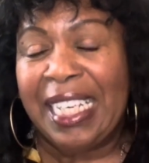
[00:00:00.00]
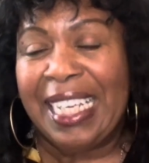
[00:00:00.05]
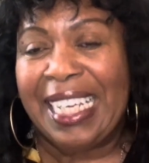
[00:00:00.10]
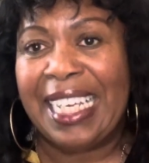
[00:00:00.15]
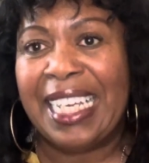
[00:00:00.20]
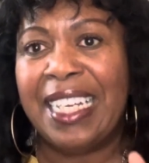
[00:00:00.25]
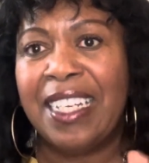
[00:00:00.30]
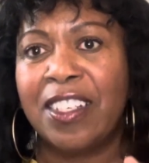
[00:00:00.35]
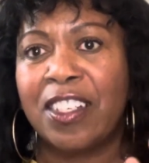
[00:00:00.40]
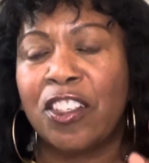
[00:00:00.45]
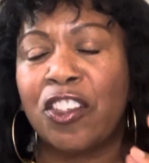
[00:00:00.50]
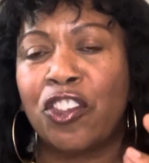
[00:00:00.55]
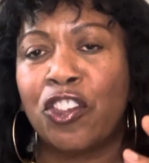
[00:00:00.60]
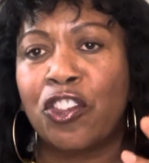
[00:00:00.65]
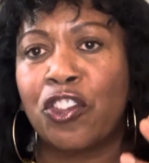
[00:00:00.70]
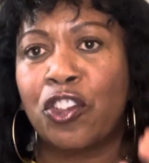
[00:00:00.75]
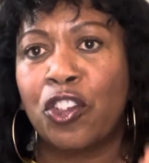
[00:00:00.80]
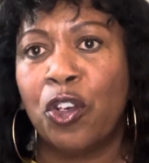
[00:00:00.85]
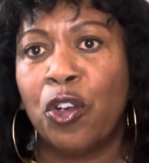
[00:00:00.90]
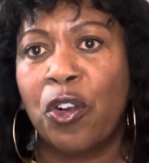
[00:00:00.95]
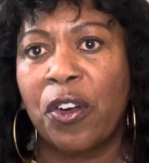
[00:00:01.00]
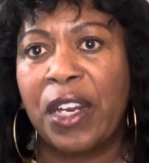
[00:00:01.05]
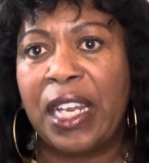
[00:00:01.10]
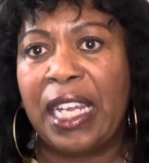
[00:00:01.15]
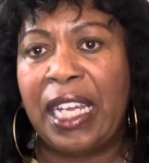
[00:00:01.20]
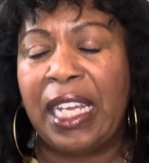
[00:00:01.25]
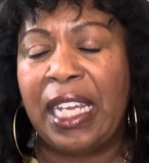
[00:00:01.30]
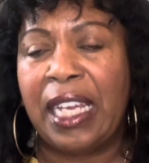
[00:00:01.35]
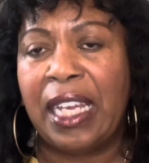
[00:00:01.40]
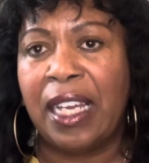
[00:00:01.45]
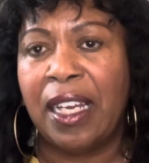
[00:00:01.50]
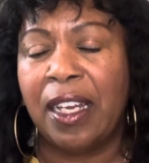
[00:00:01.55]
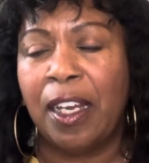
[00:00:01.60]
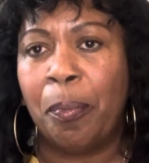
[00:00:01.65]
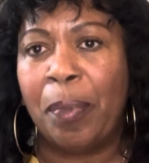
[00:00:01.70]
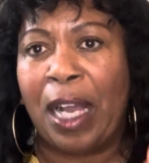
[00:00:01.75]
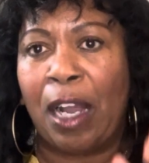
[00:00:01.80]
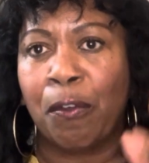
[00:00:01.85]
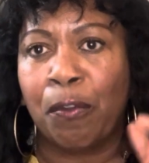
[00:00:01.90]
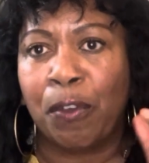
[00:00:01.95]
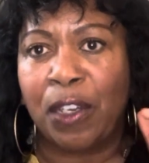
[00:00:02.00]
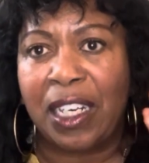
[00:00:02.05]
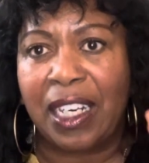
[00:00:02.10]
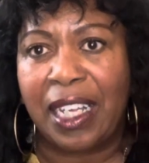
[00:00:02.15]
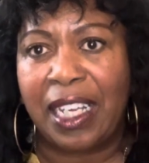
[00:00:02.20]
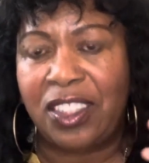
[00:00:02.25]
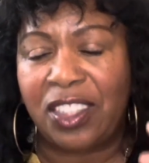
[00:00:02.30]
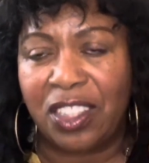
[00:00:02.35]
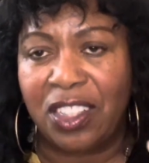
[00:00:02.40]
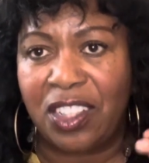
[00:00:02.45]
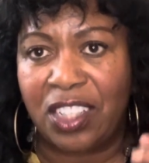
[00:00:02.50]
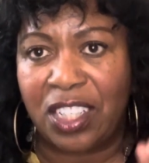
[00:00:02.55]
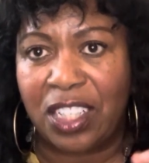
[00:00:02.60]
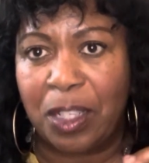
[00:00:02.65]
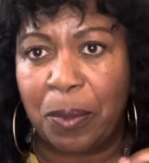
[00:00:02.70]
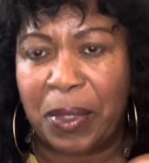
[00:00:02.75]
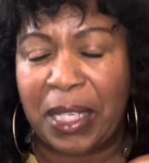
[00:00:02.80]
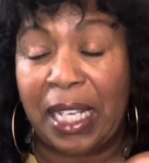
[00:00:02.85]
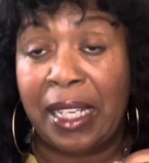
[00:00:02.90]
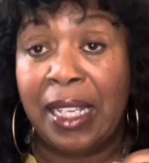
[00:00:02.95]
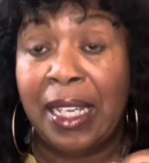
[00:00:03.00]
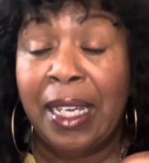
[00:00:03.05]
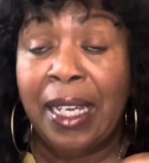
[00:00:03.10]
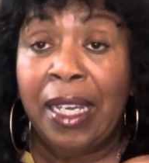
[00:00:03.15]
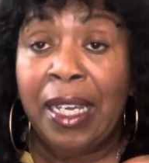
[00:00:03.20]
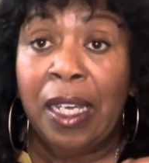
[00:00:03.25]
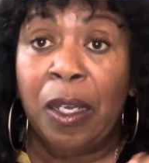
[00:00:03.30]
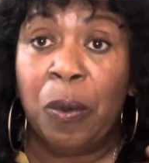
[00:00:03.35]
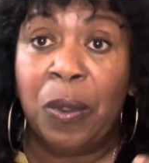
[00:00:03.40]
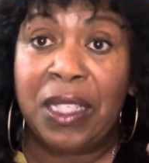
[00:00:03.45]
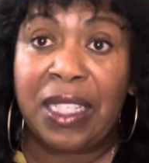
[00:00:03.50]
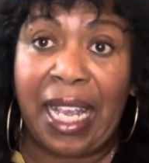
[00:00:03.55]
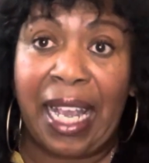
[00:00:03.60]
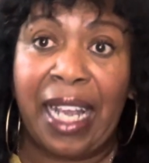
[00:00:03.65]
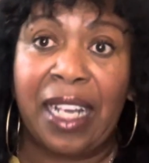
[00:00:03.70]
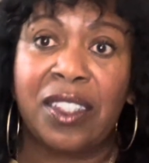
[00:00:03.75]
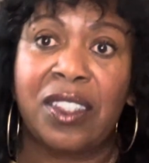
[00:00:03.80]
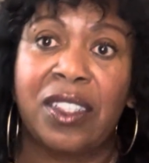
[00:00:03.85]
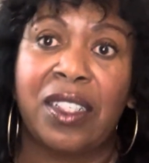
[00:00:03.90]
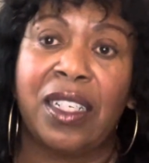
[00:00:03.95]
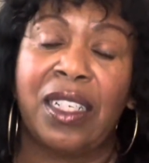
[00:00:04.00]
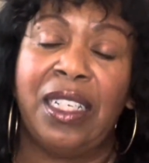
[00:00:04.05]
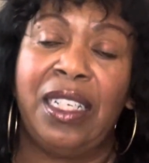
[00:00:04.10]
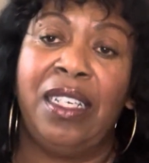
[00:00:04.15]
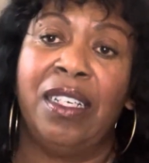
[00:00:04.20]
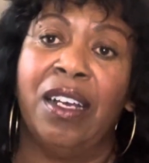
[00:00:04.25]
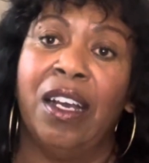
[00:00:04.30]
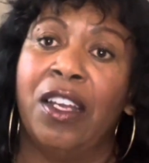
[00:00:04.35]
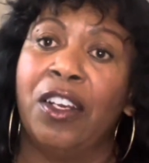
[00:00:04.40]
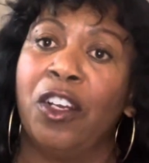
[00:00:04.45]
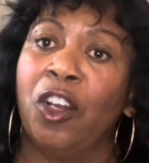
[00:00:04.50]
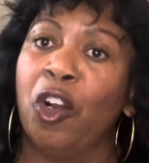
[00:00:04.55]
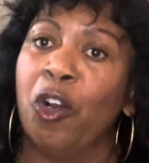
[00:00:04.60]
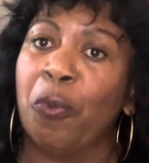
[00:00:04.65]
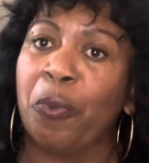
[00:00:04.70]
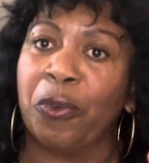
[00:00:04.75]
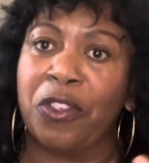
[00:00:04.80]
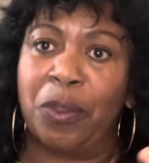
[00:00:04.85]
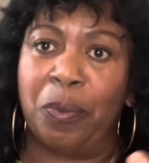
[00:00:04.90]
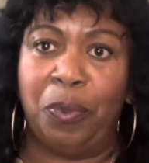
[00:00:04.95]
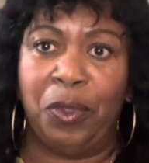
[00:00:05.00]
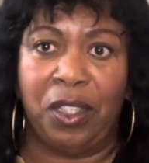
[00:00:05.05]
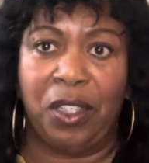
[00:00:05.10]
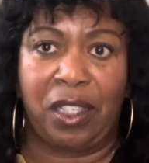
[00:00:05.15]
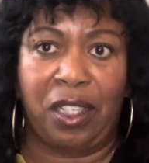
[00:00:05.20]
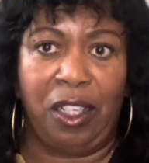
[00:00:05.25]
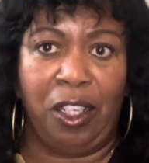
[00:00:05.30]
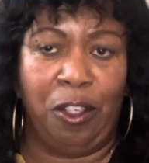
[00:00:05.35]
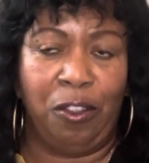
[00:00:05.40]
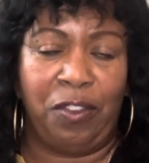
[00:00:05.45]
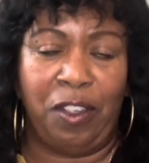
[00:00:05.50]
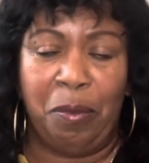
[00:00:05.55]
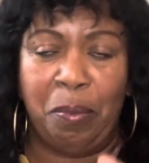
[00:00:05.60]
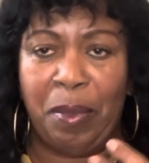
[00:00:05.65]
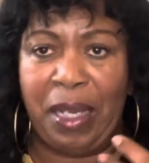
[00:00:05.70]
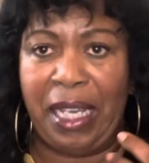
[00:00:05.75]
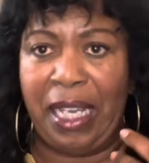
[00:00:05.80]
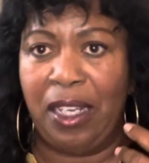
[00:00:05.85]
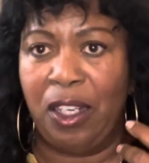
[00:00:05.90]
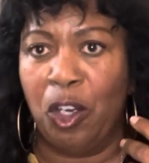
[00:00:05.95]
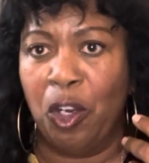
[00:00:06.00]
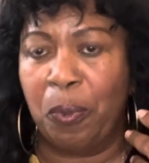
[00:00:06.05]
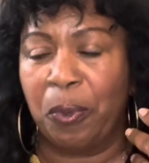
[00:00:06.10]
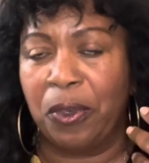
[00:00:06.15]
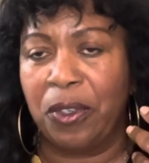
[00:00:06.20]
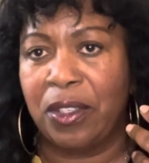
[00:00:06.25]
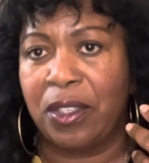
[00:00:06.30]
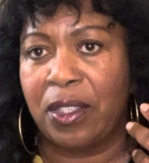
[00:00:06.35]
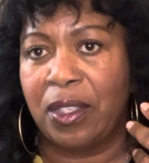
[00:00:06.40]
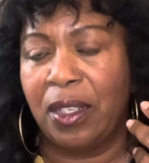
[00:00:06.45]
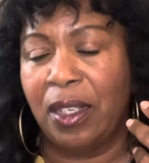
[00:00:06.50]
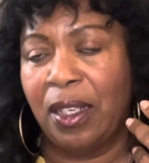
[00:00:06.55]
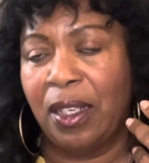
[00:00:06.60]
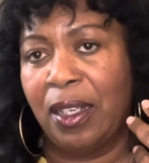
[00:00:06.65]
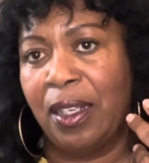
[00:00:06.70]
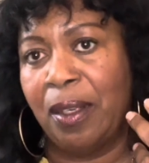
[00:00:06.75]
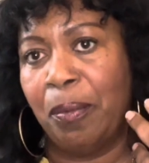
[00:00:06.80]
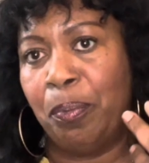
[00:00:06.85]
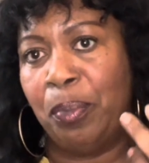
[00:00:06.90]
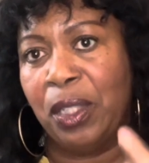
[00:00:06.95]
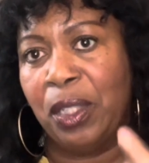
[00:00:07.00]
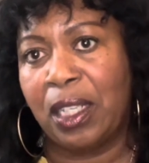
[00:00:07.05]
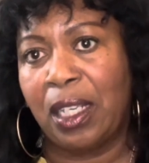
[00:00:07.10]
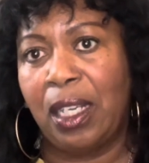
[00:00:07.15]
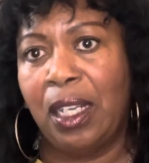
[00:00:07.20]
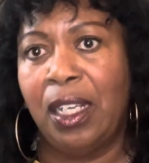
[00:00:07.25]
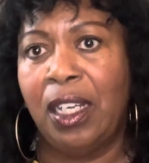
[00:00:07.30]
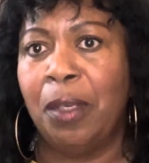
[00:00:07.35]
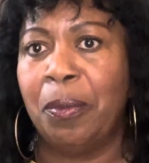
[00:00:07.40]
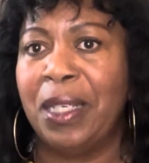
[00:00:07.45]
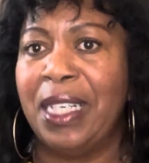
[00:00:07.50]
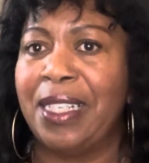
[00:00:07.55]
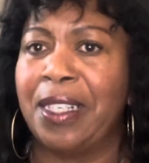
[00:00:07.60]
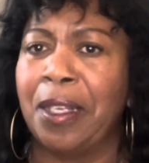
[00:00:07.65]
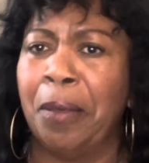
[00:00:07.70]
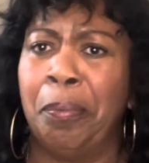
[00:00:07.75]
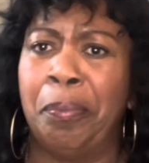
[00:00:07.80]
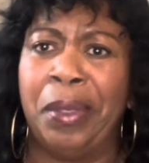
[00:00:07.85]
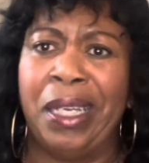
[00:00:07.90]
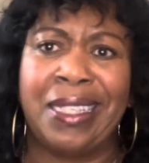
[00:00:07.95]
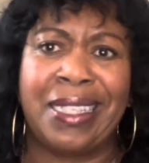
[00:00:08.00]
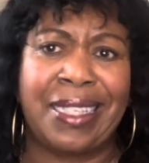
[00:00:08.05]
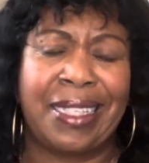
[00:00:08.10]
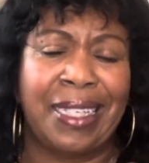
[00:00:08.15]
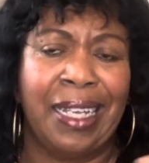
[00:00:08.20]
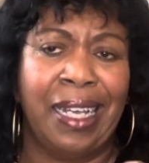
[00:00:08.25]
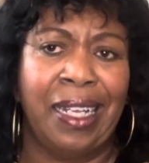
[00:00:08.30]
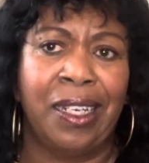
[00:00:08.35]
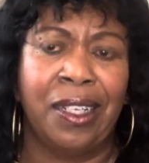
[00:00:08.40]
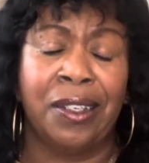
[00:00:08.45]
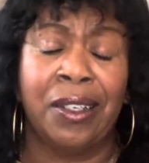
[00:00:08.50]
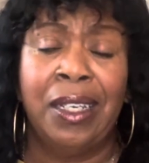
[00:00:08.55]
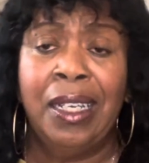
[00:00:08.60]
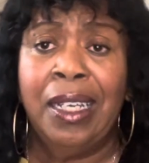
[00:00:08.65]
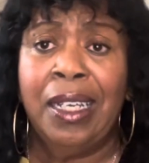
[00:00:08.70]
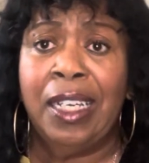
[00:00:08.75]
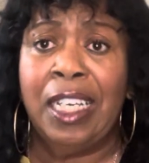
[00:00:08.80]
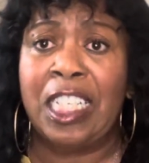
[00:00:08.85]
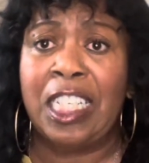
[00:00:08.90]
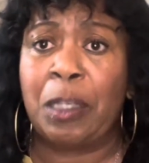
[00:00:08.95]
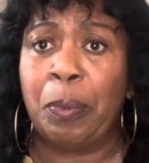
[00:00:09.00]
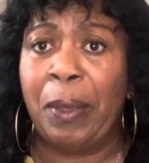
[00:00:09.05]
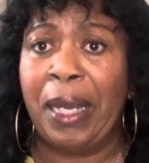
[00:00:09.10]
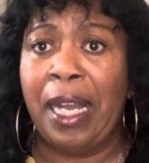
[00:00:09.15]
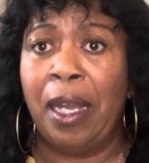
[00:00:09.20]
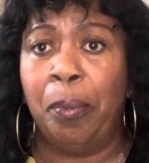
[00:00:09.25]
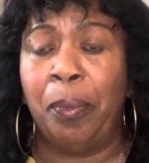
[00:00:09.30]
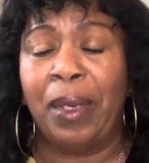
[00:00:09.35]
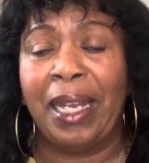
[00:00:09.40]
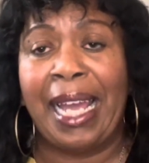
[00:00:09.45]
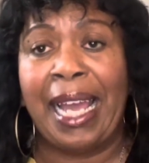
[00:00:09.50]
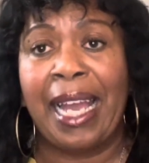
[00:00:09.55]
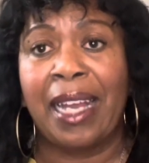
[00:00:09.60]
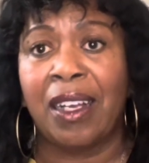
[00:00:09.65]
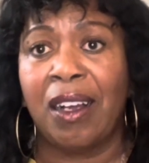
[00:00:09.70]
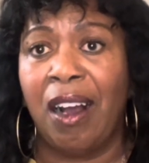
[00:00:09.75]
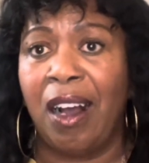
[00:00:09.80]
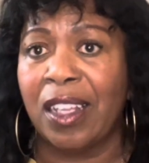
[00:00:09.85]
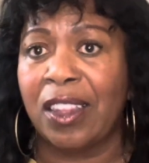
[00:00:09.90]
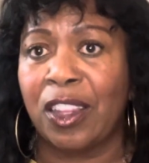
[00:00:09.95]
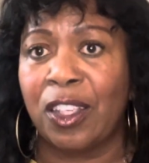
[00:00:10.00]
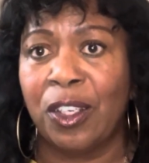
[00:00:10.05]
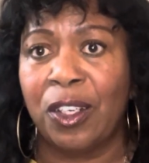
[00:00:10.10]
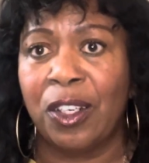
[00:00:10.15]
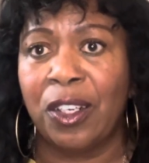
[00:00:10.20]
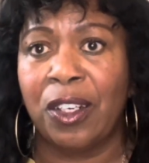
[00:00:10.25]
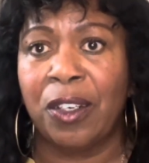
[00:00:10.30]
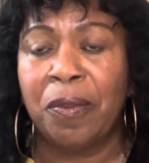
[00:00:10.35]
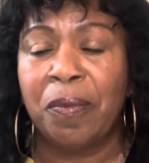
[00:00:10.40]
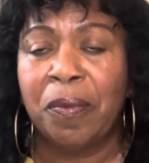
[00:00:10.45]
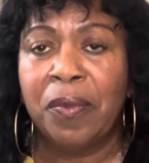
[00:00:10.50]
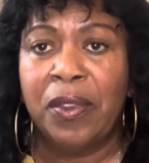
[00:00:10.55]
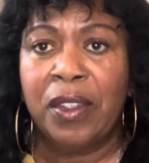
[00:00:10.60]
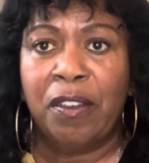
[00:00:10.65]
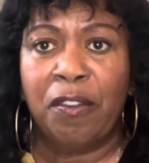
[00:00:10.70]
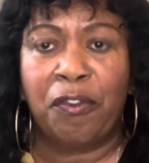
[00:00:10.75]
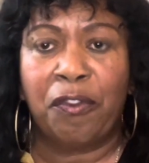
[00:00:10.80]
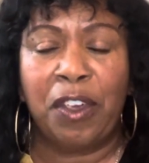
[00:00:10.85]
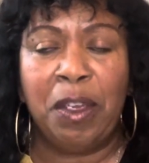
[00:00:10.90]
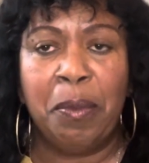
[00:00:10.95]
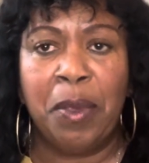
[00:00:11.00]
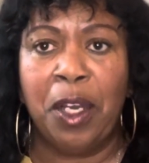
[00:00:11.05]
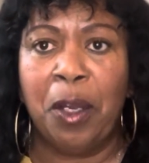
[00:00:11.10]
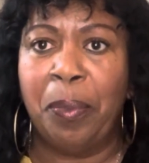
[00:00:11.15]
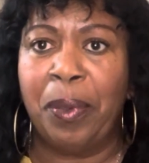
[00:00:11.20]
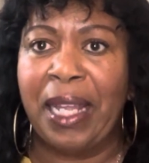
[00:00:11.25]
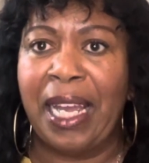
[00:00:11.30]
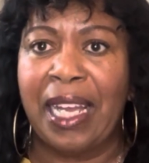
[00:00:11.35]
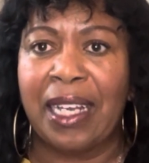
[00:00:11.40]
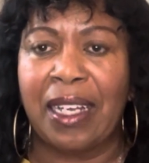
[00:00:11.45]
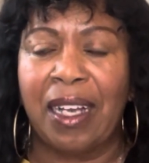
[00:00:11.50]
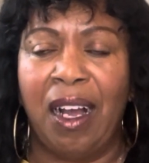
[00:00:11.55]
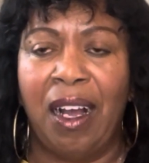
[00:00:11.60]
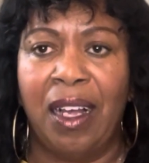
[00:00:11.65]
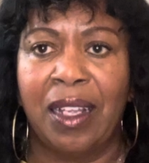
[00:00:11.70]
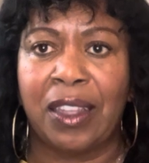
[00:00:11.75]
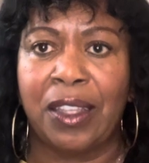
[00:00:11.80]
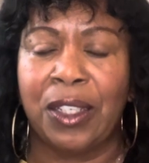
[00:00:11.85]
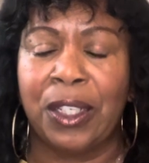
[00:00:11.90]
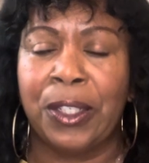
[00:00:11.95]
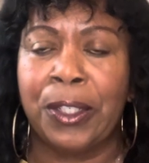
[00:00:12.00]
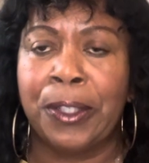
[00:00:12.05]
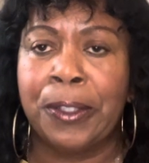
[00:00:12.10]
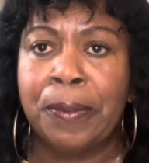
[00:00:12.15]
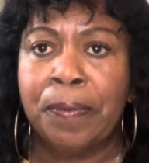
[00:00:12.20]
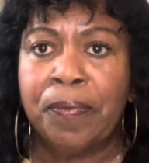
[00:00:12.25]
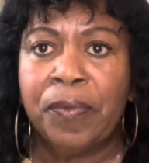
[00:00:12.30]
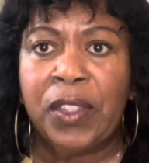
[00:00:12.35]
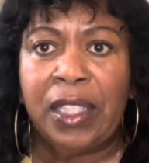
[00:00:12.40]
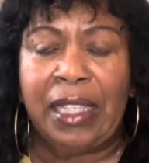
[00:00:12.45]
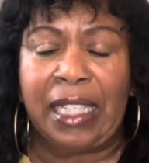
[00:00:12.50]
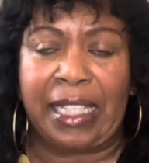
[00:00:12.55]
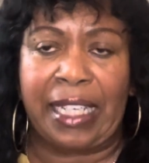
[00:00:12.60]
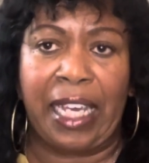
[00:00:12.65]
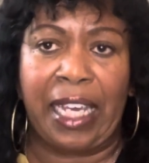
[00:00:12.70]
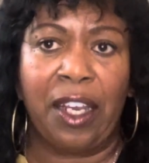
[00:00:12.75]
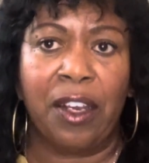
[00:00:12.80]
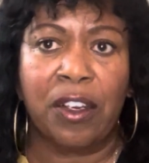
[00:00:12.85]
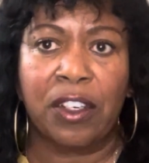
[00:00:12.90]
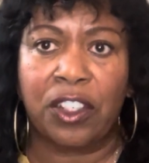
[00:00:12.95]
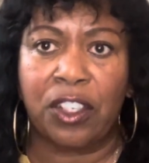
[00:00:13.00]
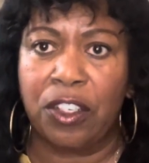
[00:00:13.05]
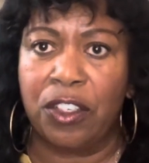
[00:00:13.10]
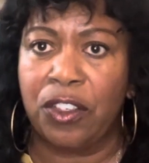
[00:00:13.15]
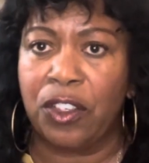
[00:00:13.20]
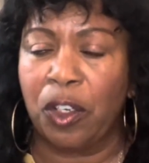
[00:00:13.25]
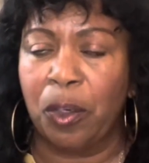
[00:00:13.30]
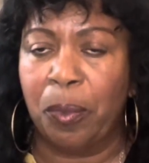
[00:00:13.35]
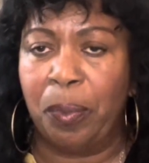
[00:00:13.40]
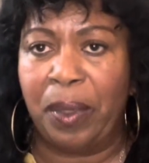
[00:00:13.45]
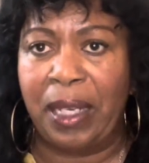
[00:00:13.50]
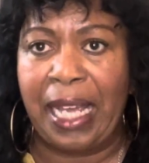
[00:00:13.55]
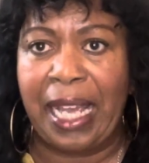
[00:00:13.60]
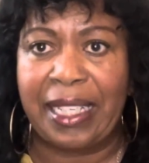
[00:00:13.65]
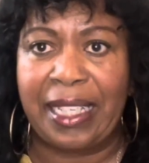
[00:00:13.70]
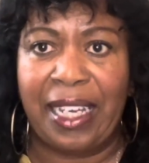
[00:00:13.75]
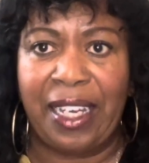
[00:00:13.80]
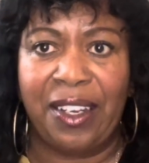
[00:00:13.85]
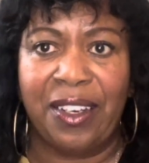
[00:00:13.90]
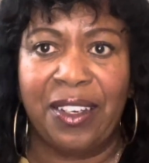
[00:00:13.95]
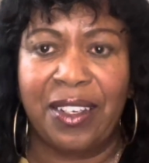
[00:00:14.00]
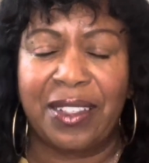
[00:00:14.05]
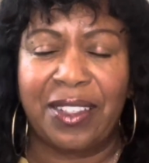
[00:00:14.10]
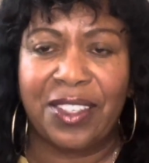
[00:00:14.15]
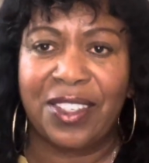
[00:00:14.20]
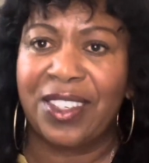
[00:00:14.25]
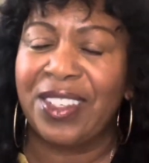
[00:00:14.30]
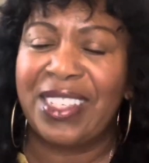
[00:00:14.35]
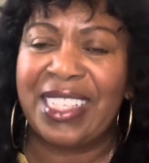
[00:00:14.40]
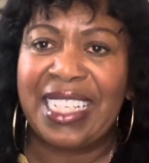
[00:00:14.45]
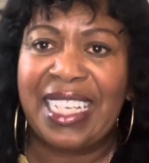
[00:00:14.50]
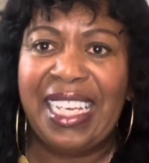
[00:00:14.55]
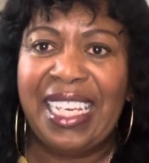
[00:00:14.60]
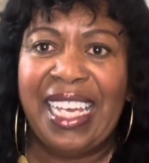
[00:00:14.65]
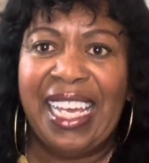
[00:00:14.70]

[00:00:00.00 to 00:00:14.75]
It is a story about relationships, and it was actually on Oprah's book club. It made Oprah's book club. It's a bestseller. It's by a Black author, female Black author. The characters are Black characters.